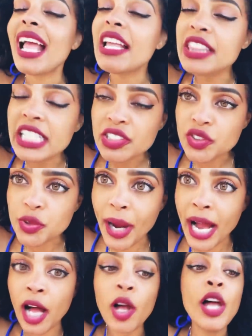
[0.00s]
This
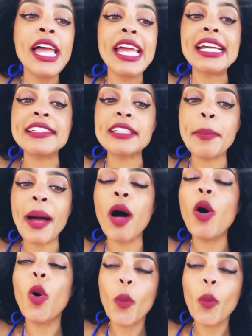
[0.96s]
trial is about